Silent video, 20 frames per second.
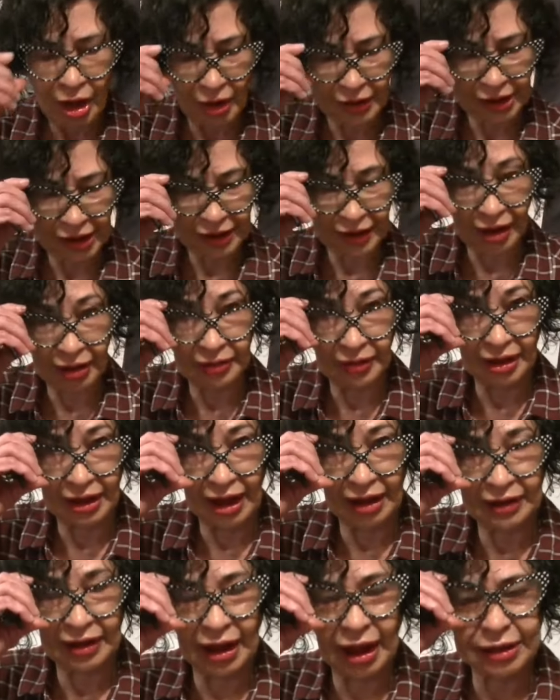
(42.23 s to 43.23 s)
Okay.
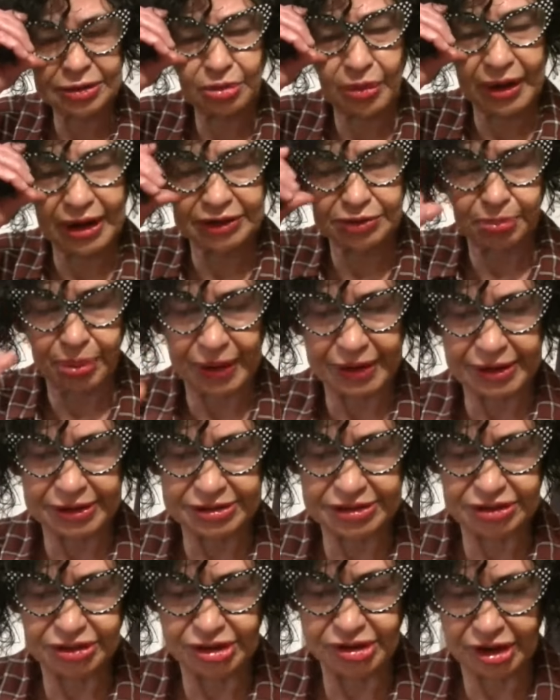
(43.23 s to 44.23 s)
I just want to explain
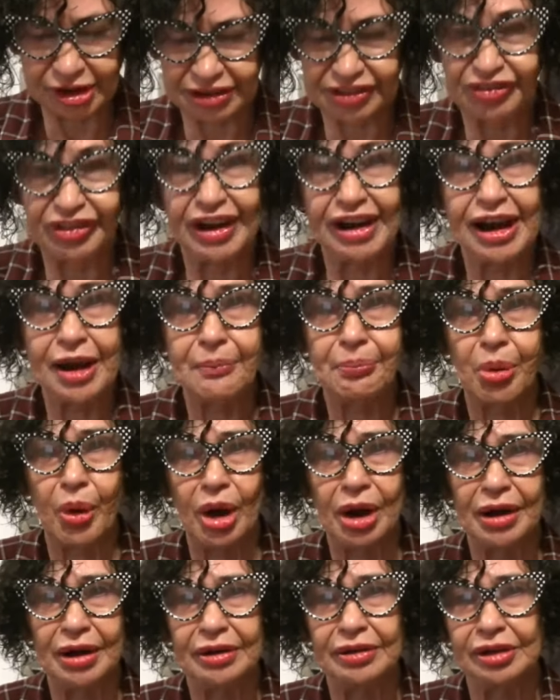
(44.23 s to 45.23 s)
this to you. It's very
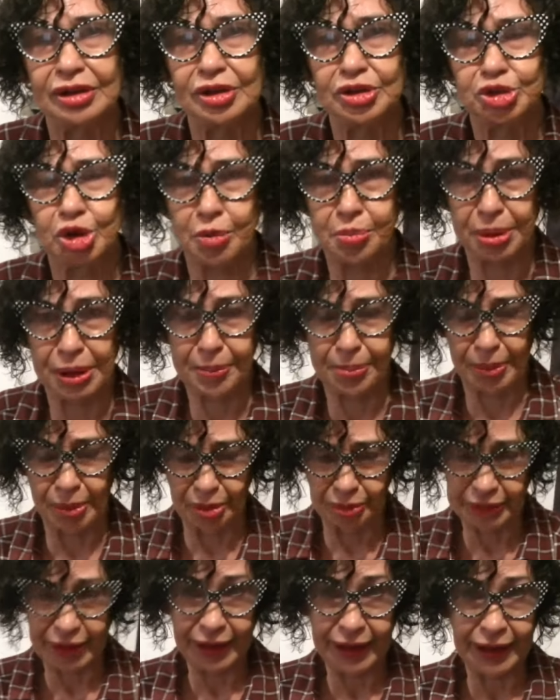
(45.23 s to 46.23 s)
important, YouTube
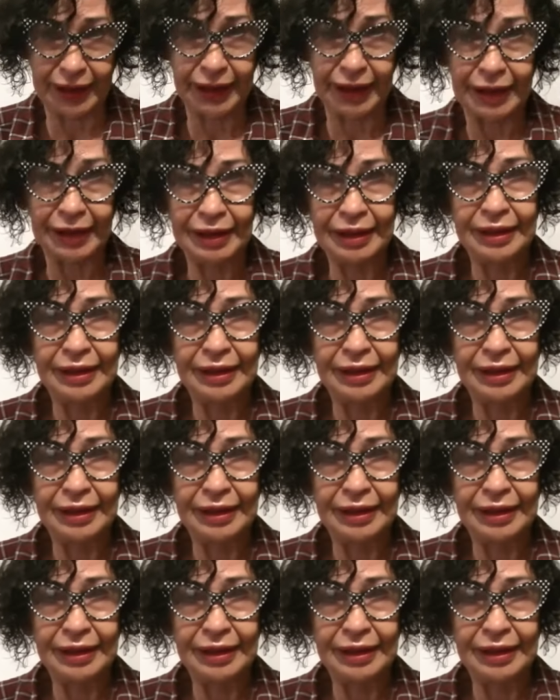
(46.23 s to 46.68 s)
people. Okay.